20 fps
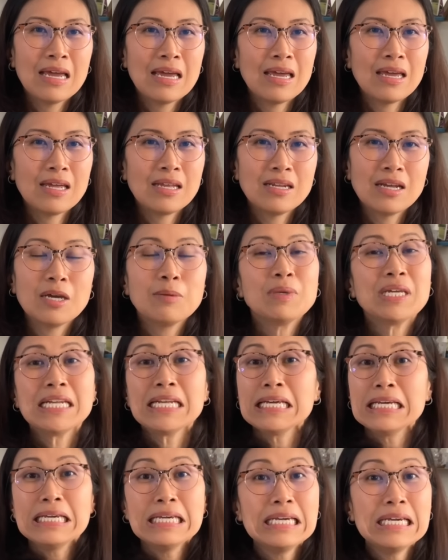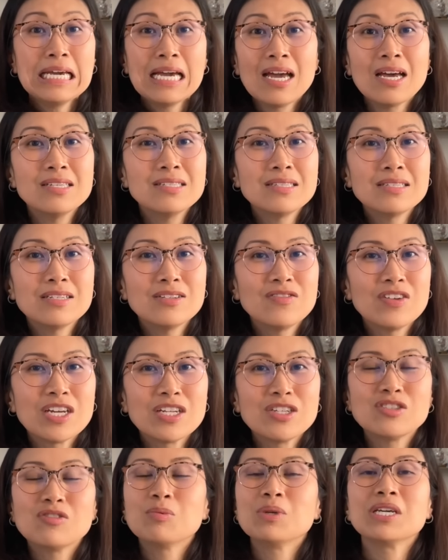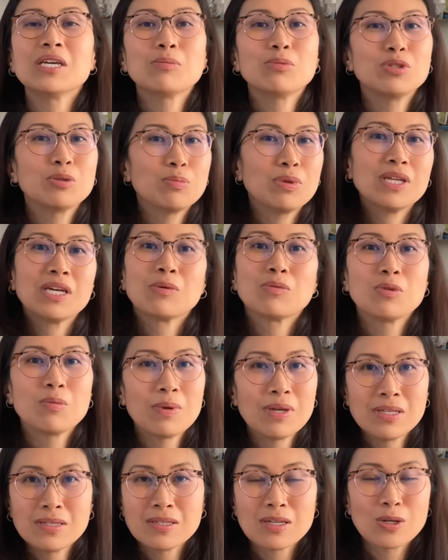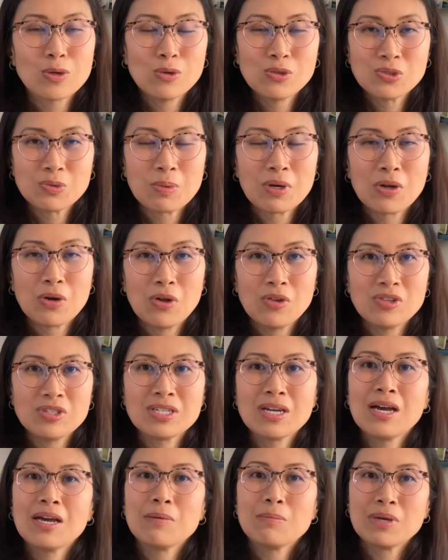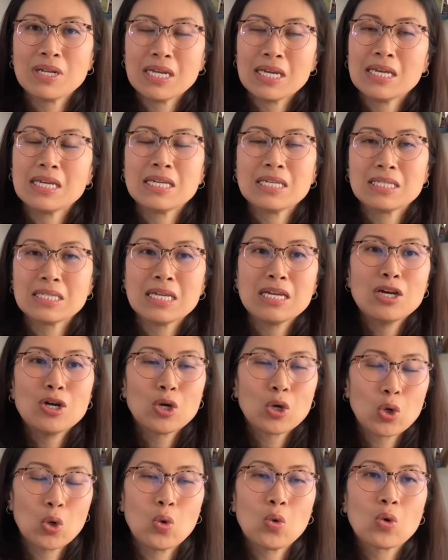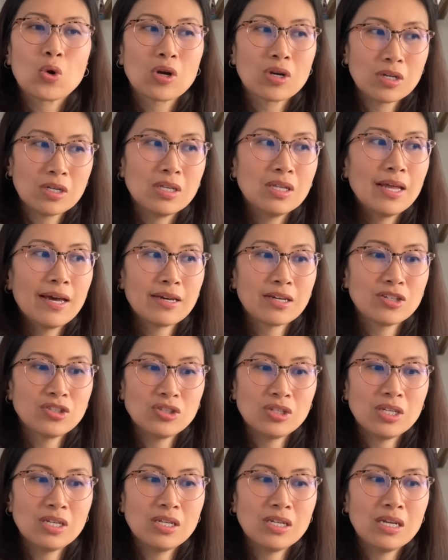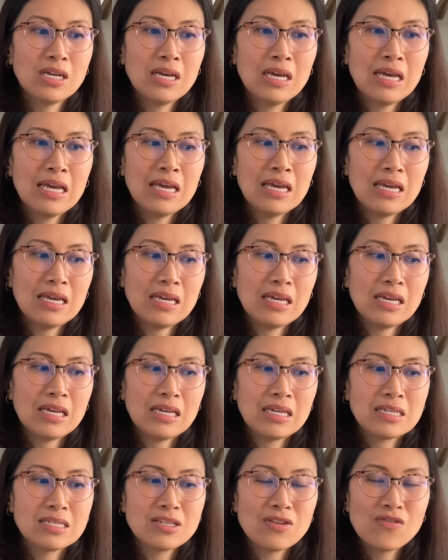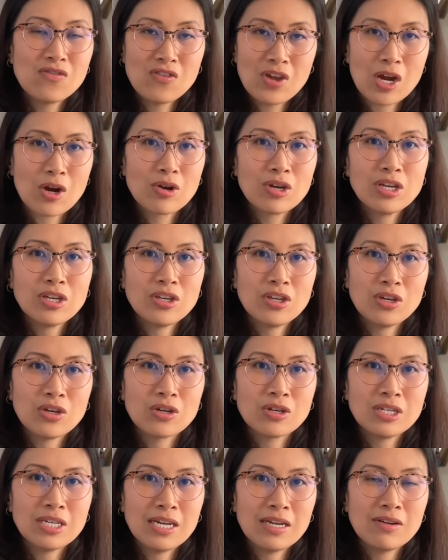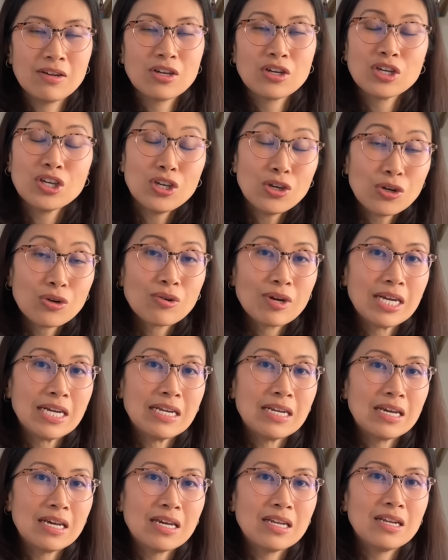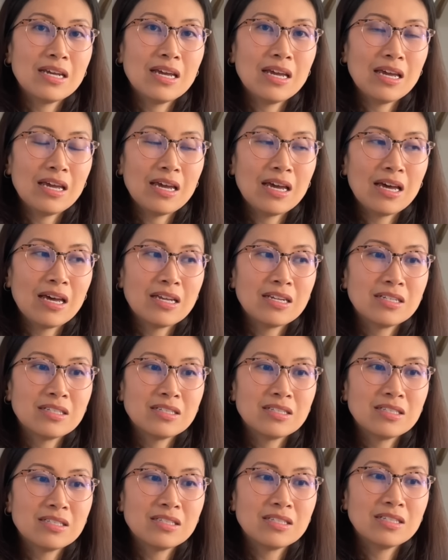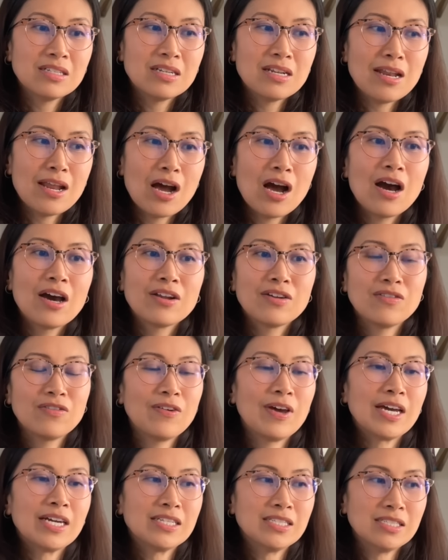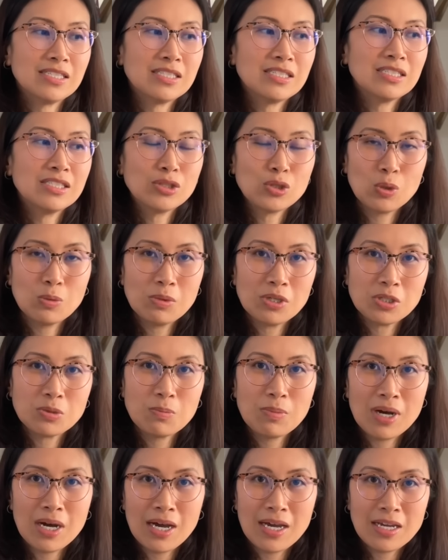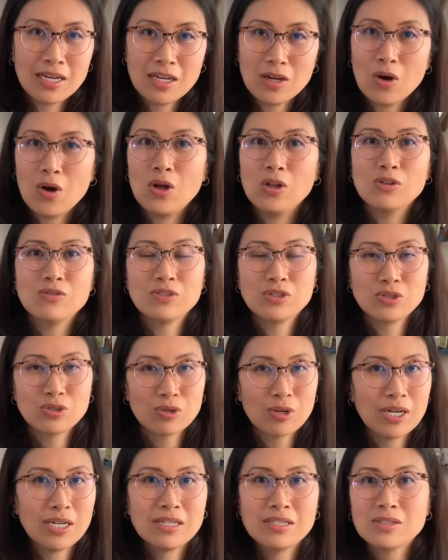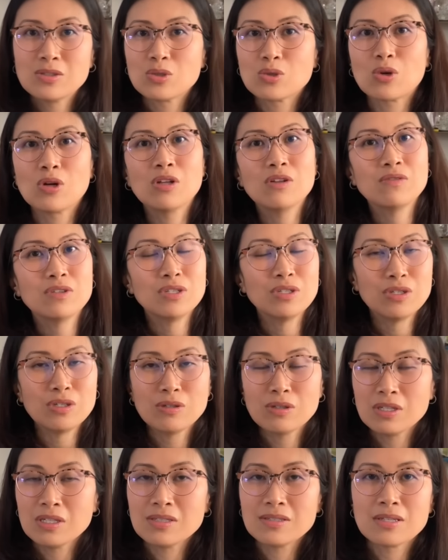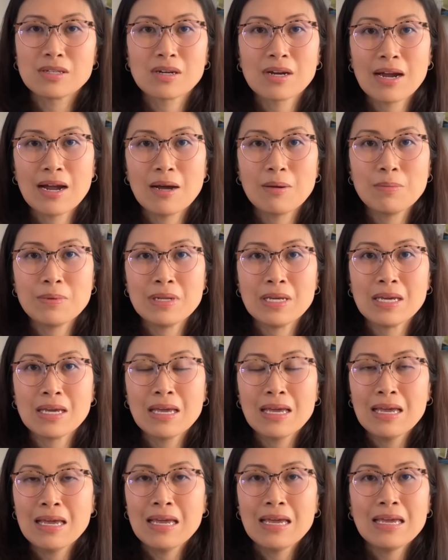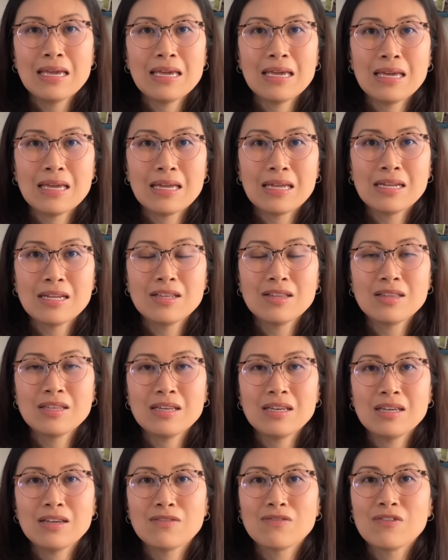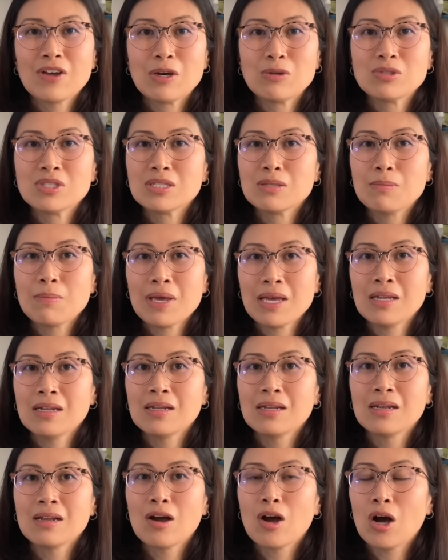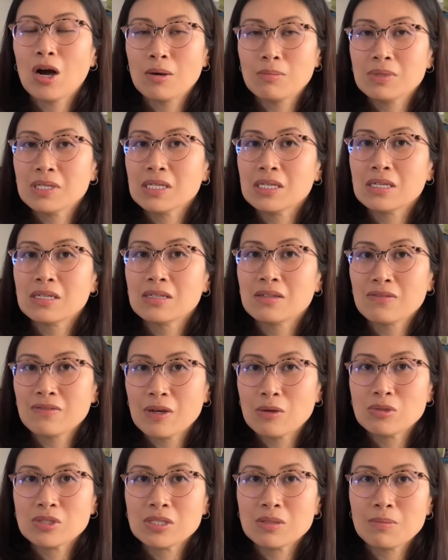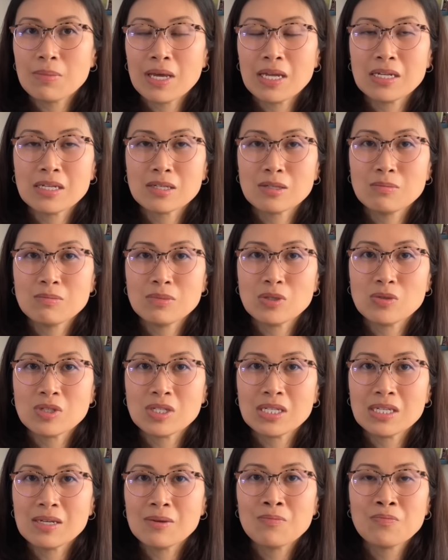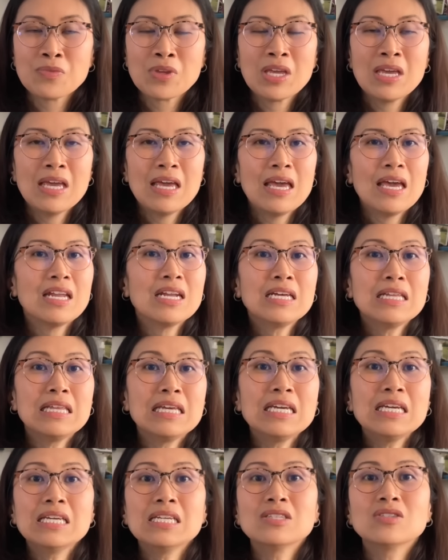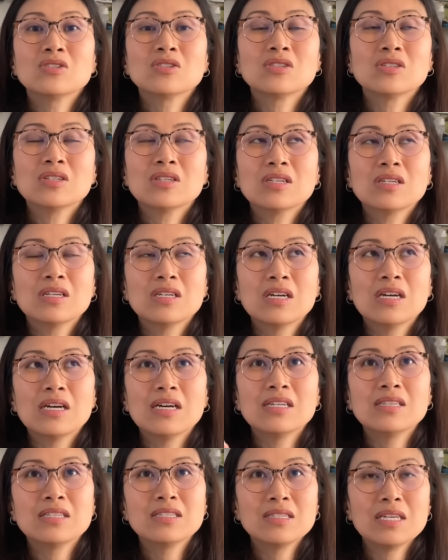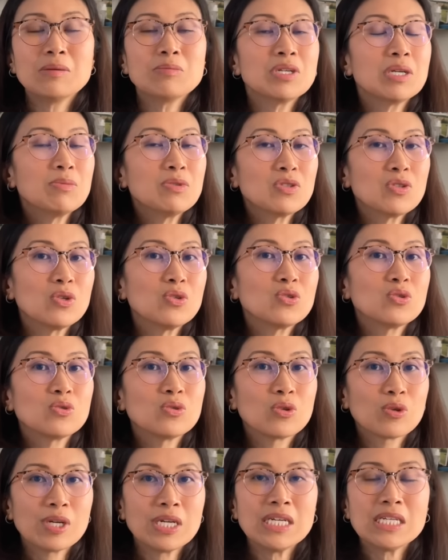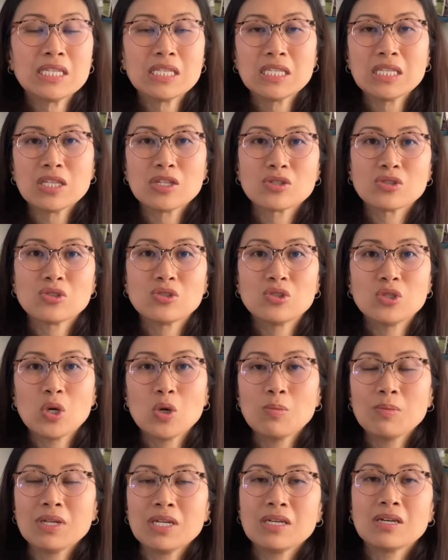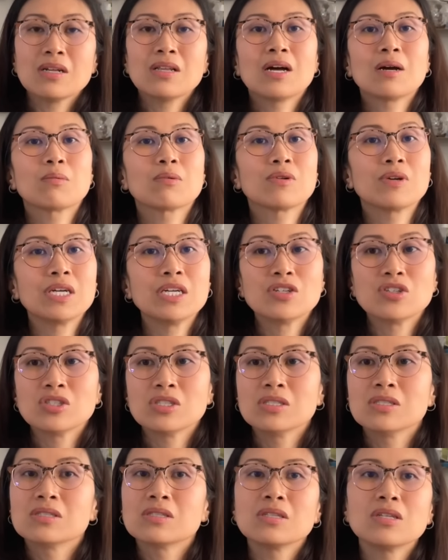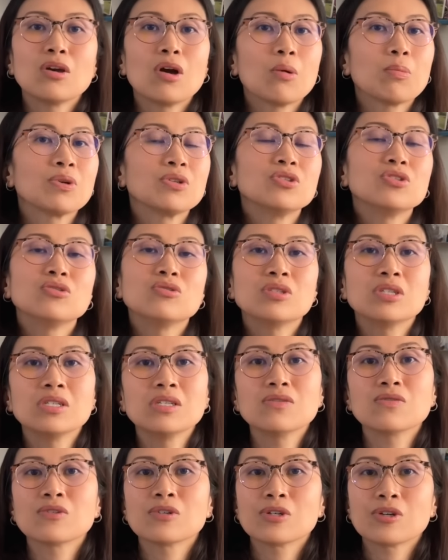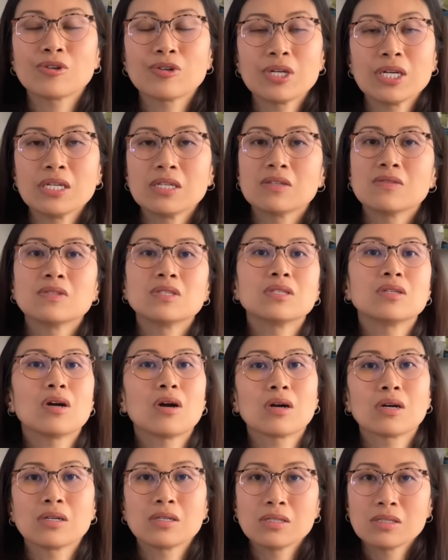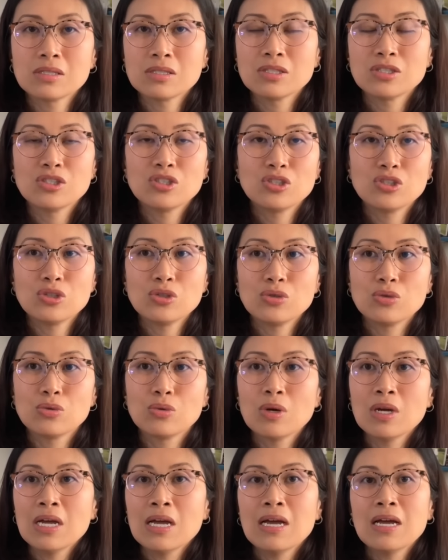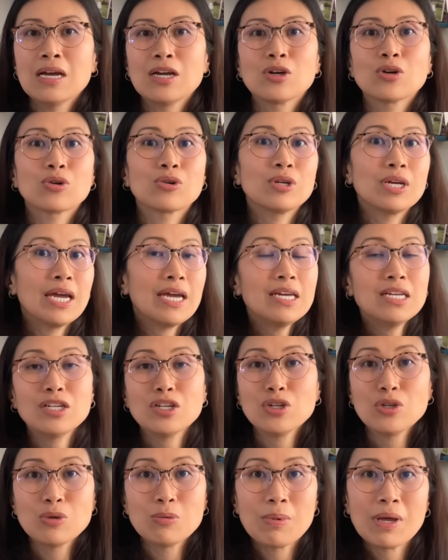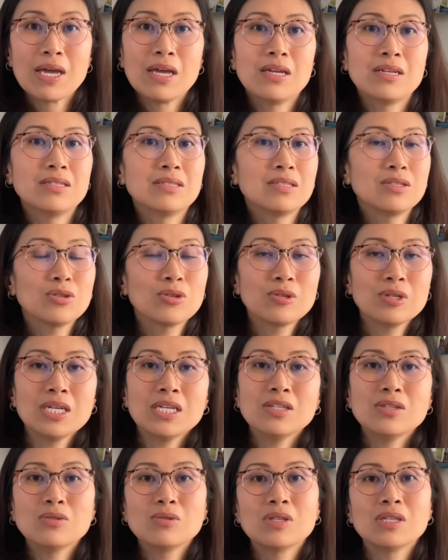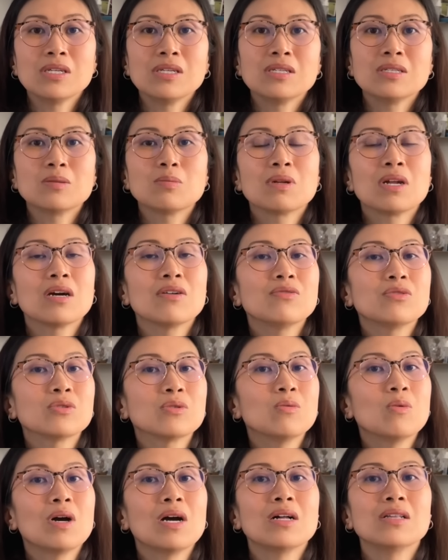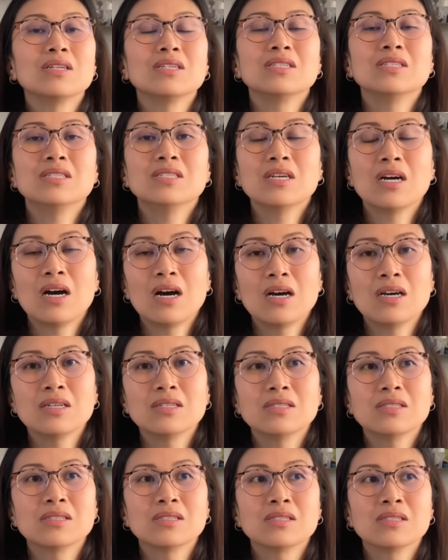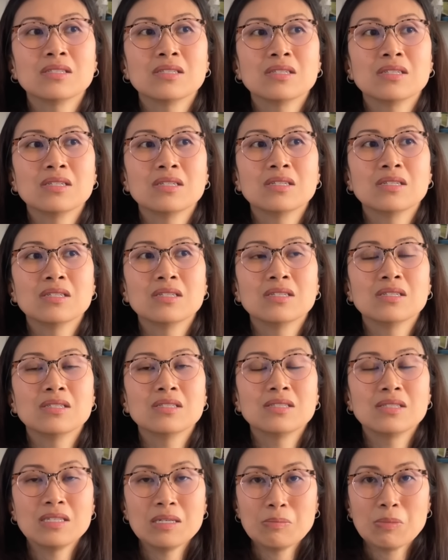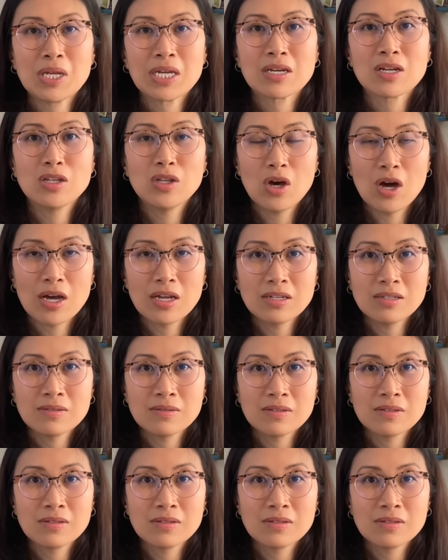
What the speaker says: And I mean, he has the advantage of being able to play with pens at Gold Spot all the time, but his core collection is very curated and not affected so much by all of the trends or all of the new things that are happening in the fountain pen hobby and the fountain pen community. And I think at the same time, it's also great that there's so many collaborations and the opportunity for creatives and artists to create new pens and create new things. But after a while, it does seem like a lot.